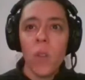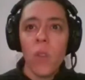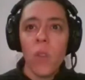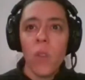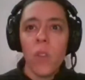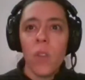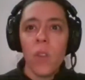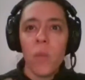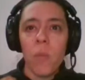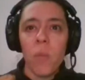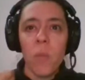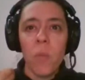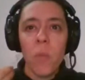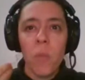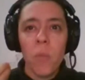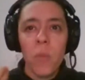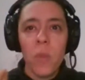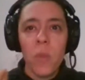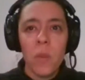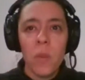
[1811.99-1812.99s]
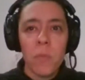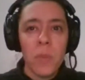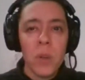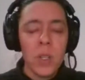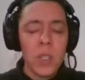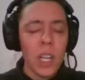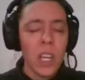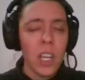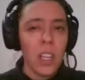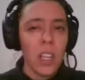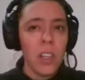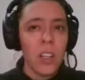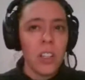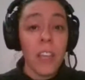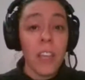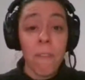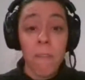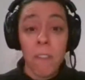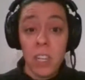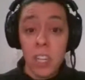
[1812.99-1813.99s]
the the particular
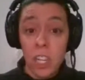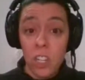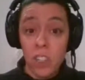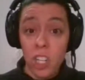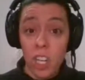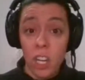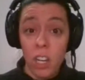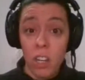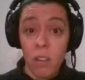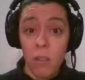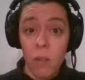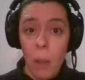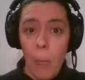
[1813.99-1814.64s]
definition,